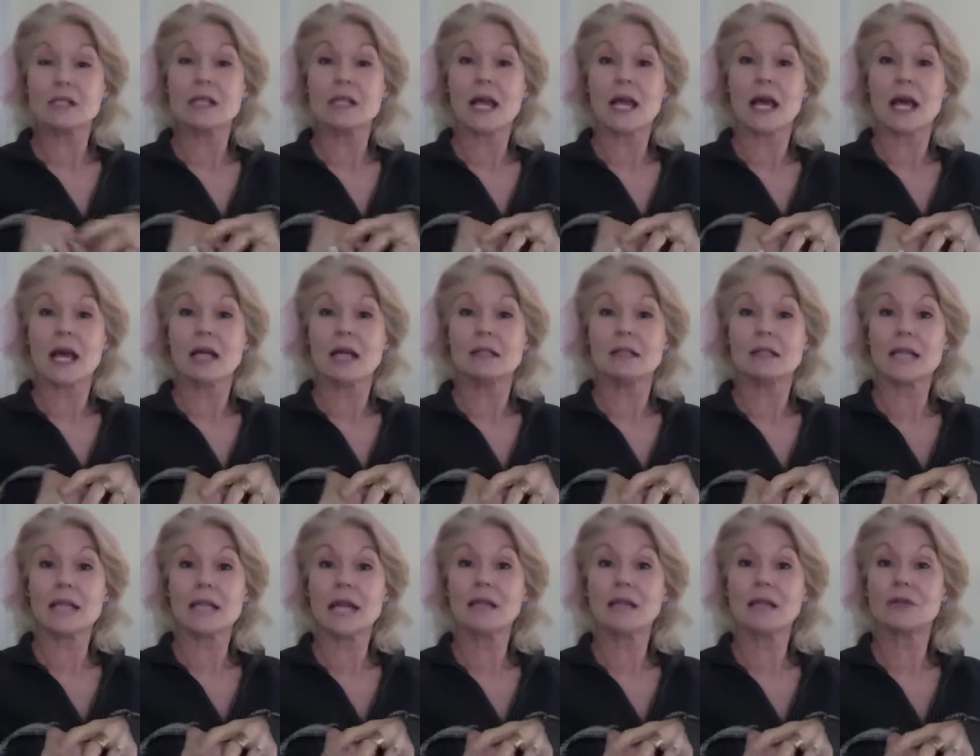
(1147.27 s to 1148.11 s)
and
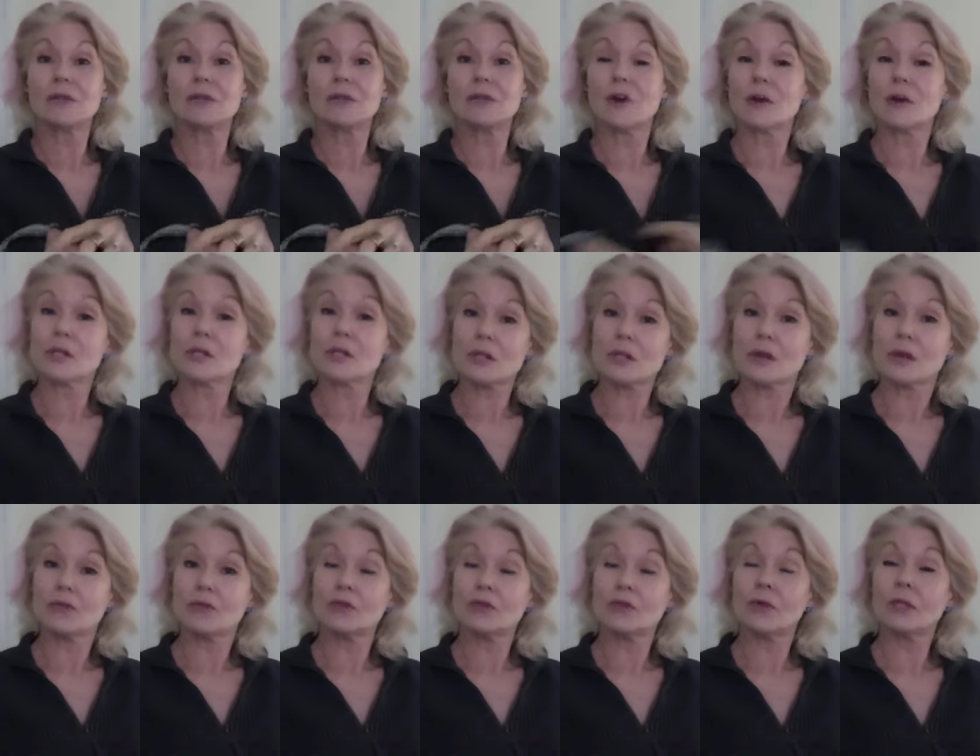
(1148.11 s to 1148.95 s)
take the focus
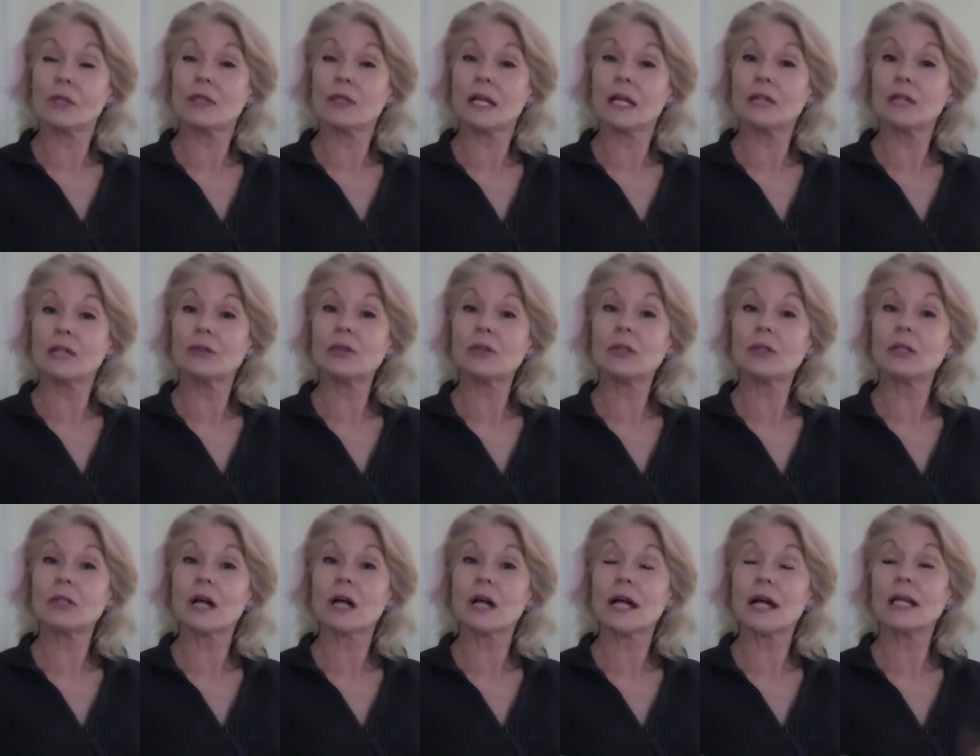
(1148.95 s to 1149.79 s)
off of what they look
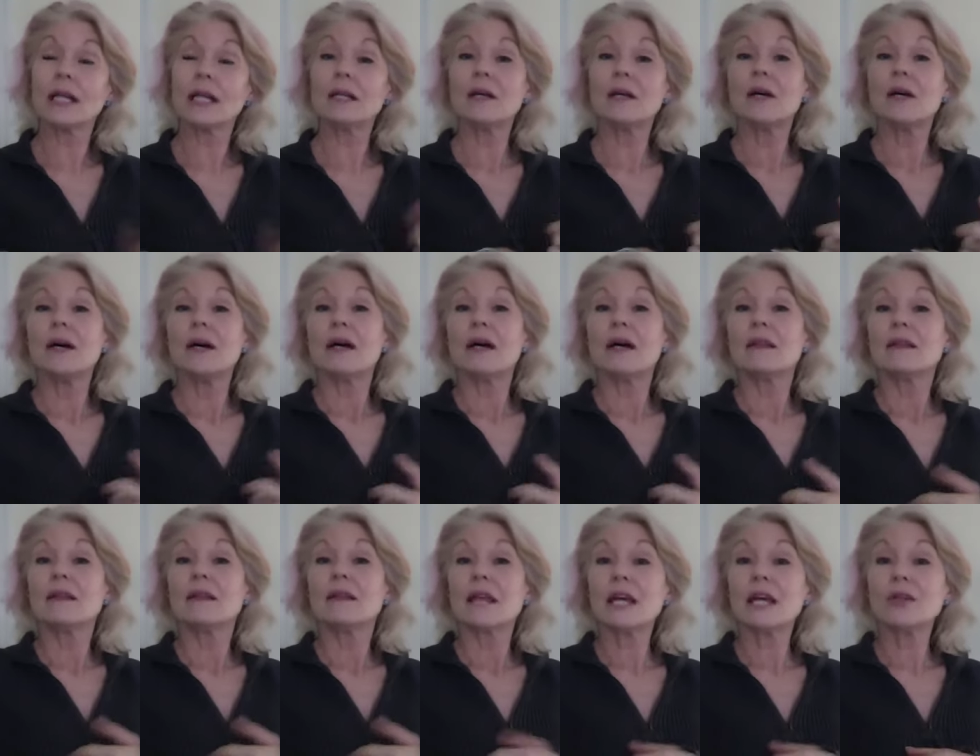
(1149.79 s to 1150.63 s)
like.
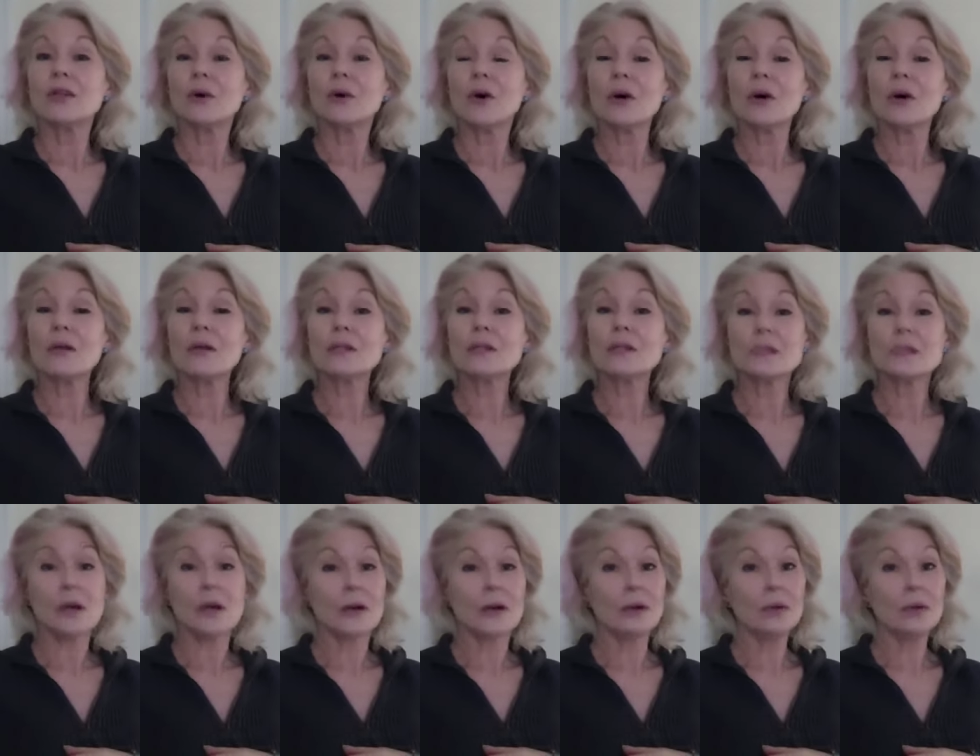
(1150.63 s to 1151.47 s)
Then
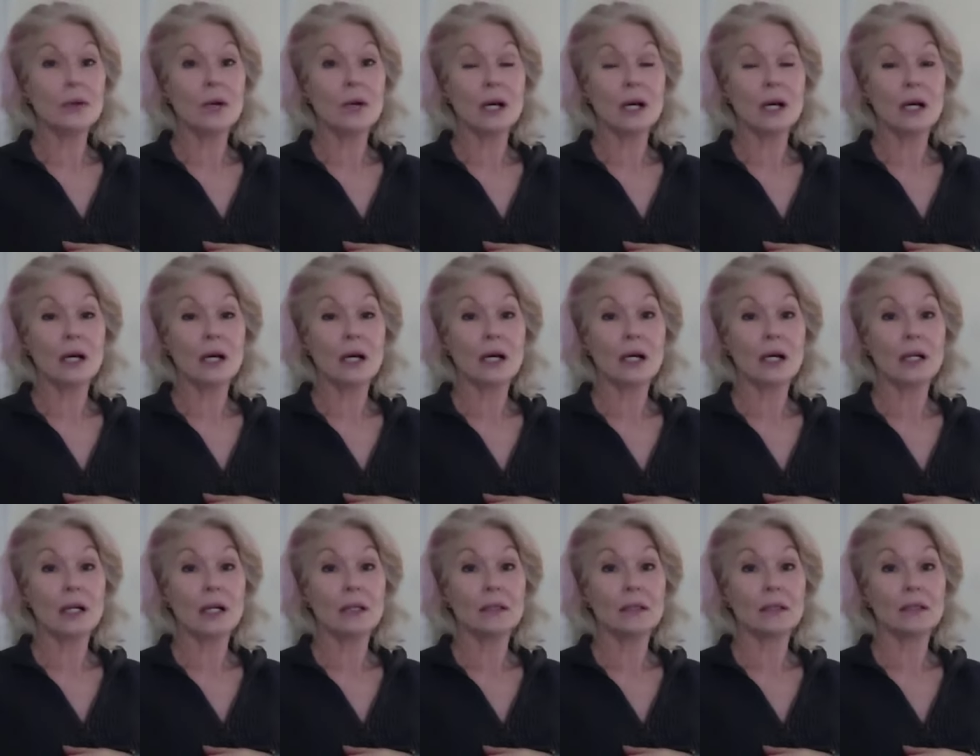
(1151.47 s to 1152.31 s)
also,
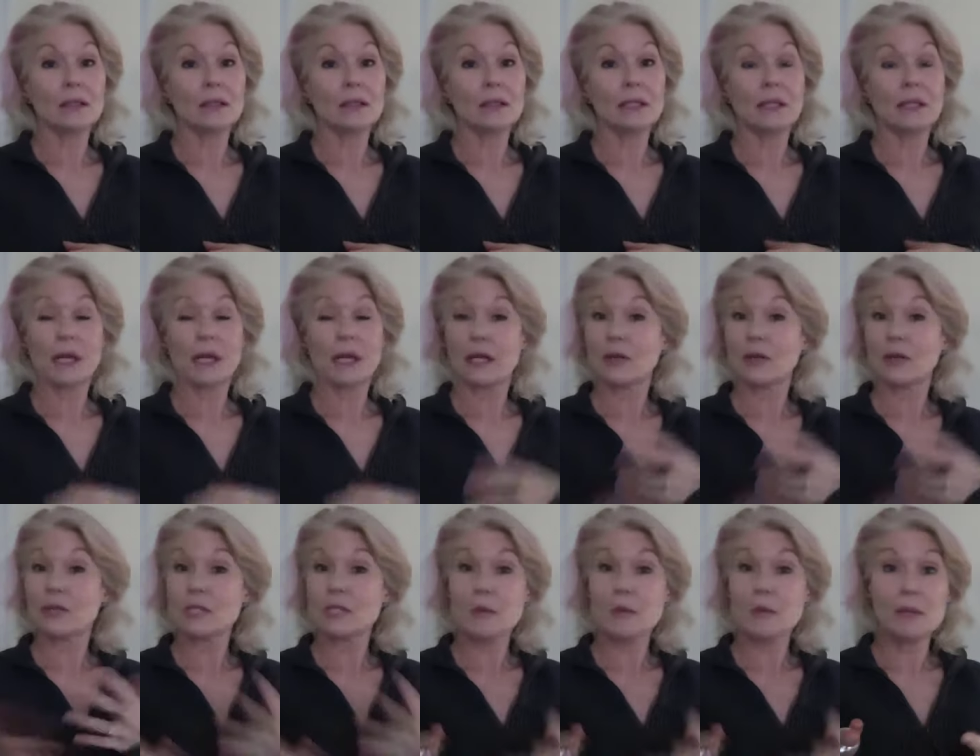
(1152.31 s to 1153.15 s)
and I know
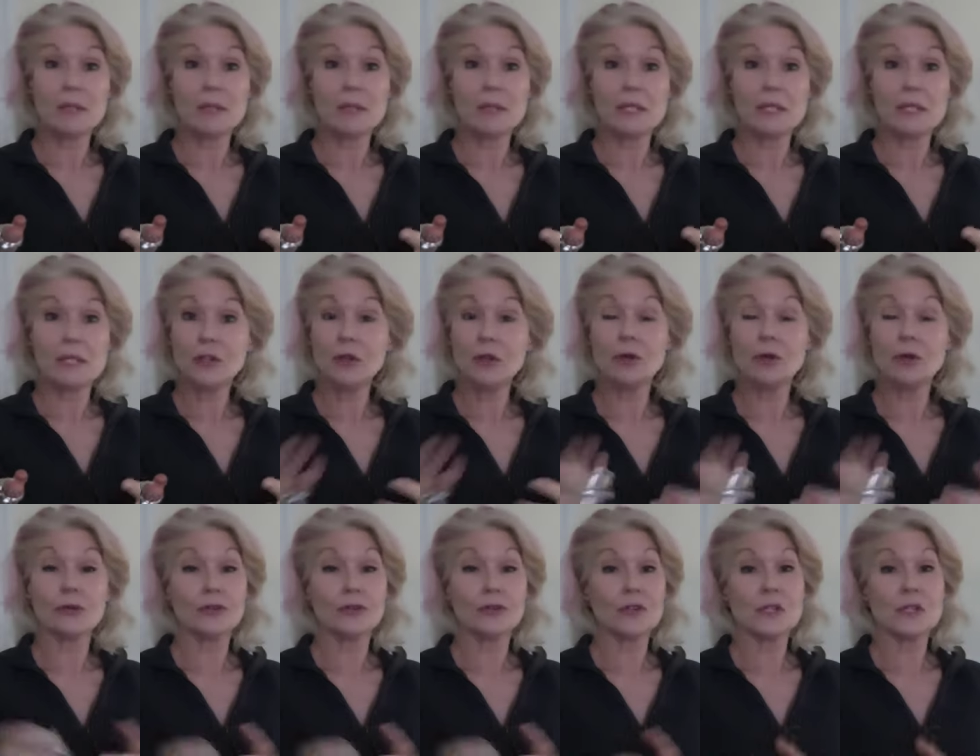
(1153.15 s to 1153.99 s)
this may be
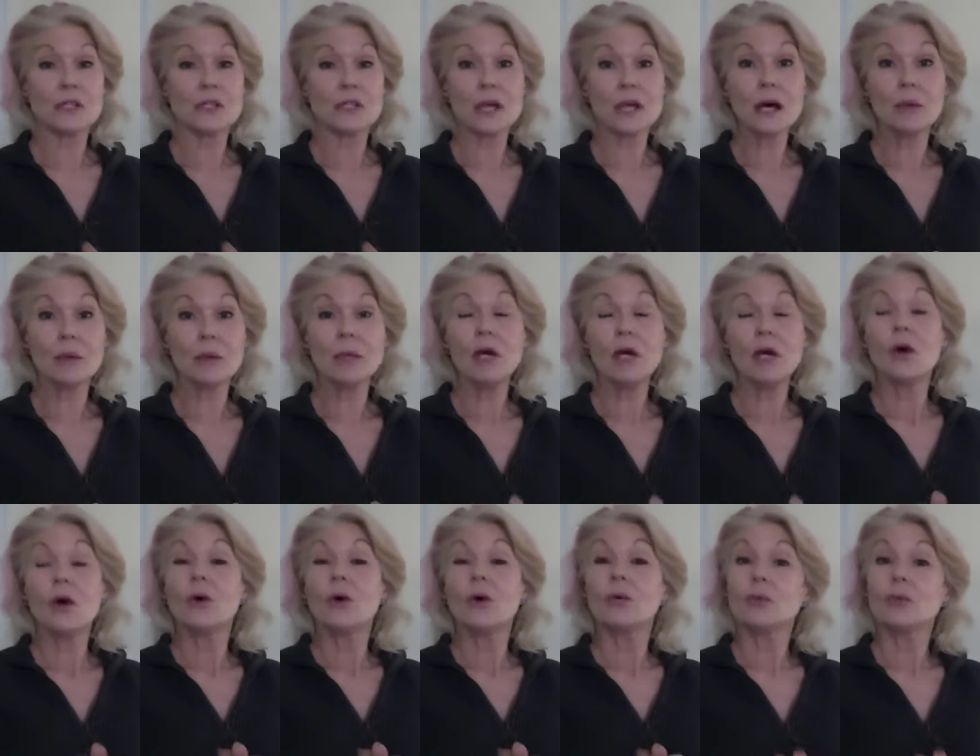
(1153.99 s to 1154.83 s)
difficult for some,
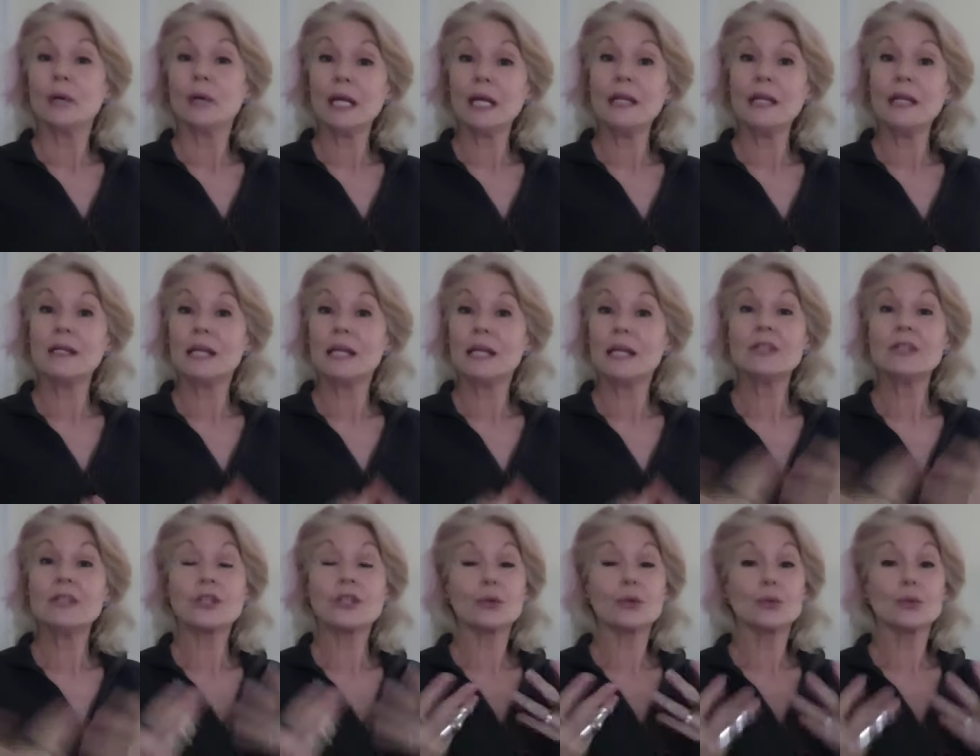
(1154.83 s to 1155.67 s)
we need
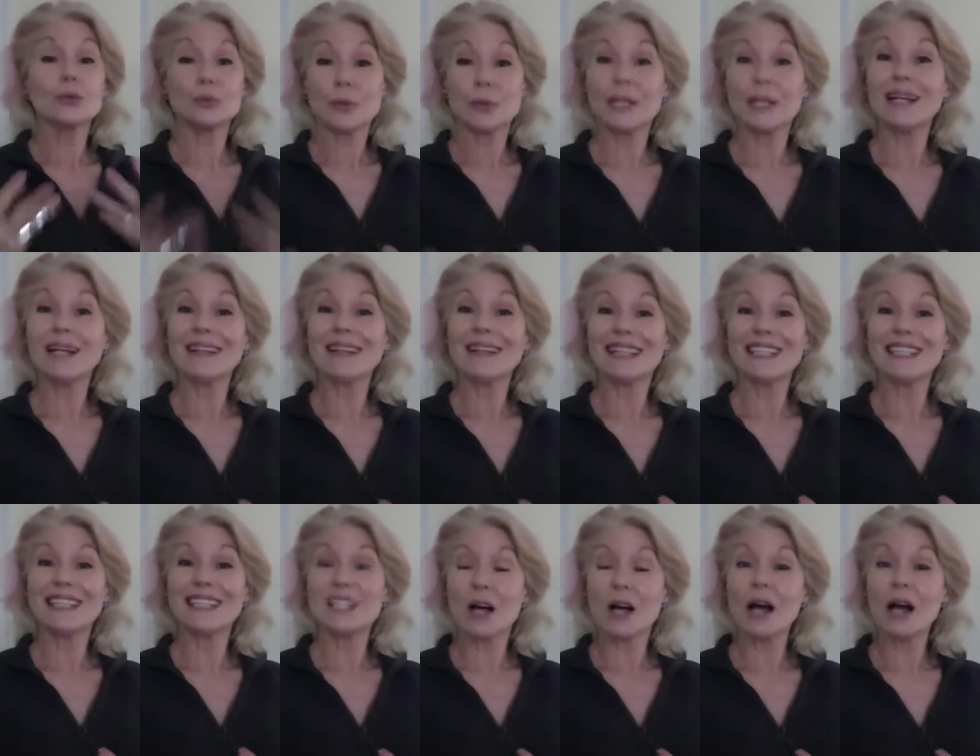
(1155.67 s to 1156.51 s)
to really
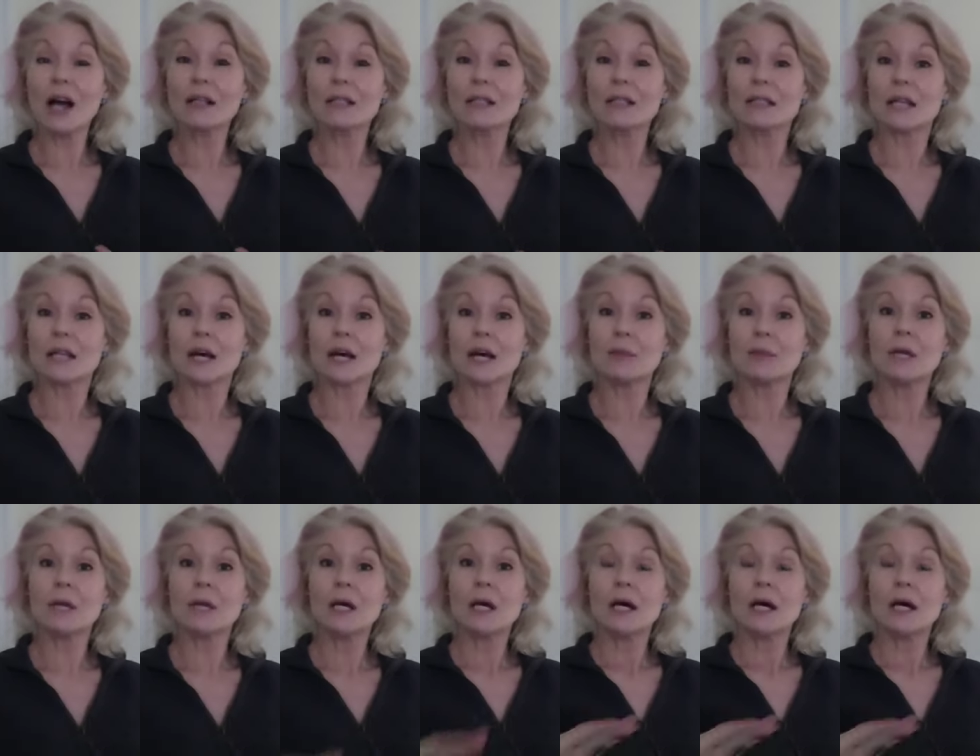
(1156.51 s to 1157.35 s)
talk to them
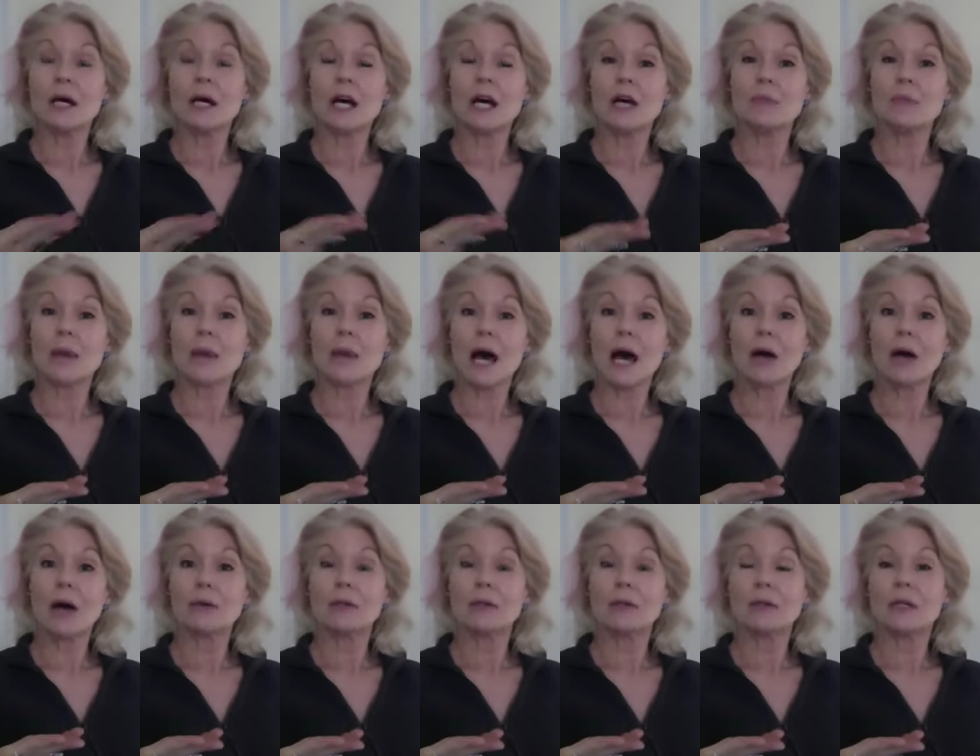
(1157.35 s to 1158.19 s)

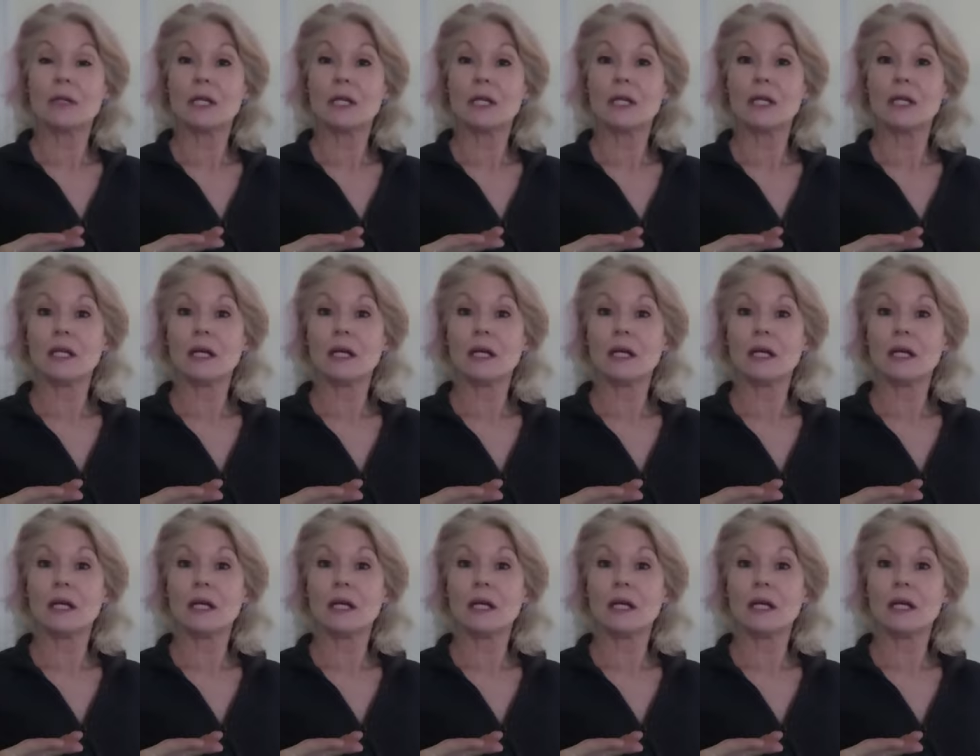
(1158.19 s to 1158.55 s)
about the